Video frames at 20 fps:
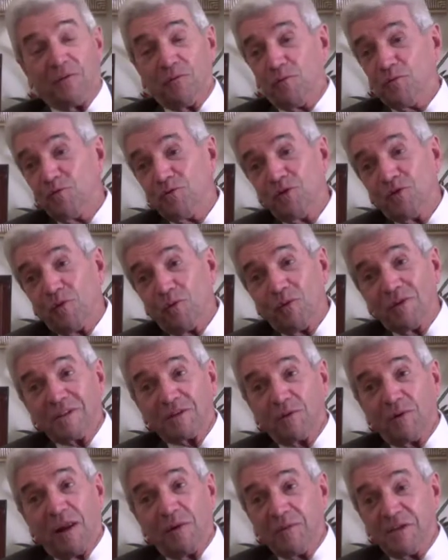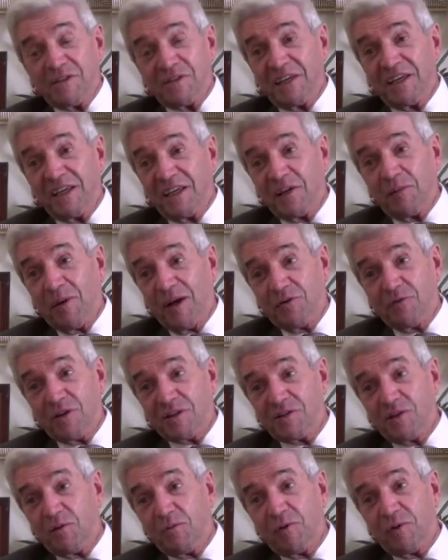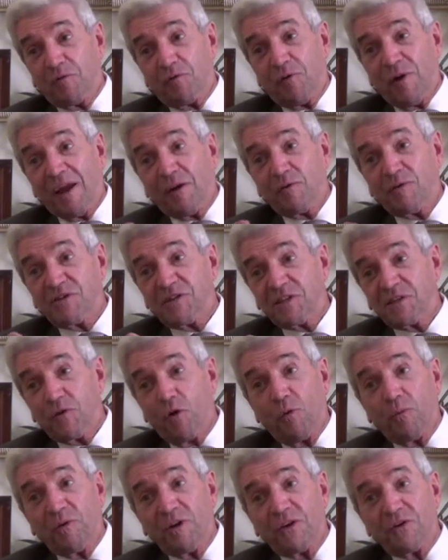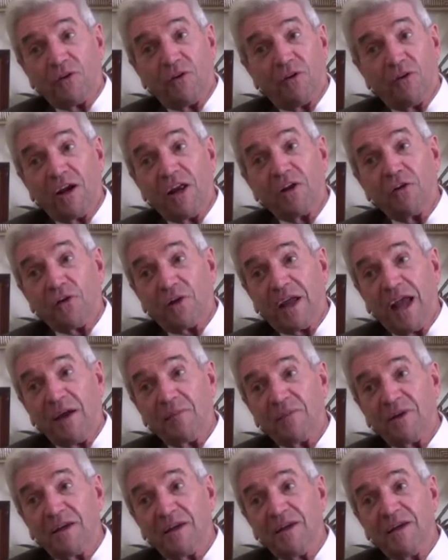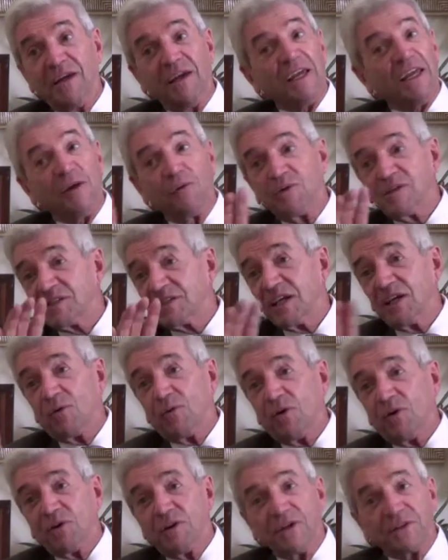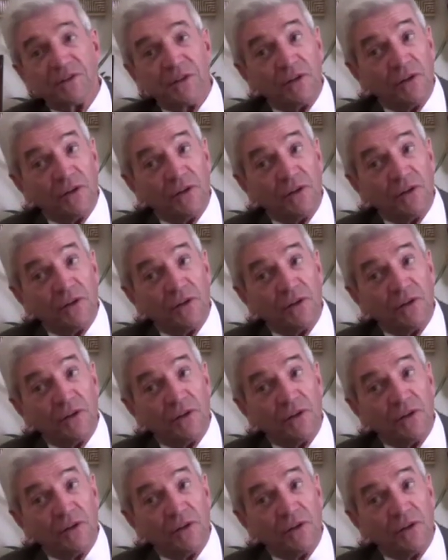you know, once in a while I'd be singing in my dressing room and Frank would just open the door and look at me. He wouldn't say a word. He'd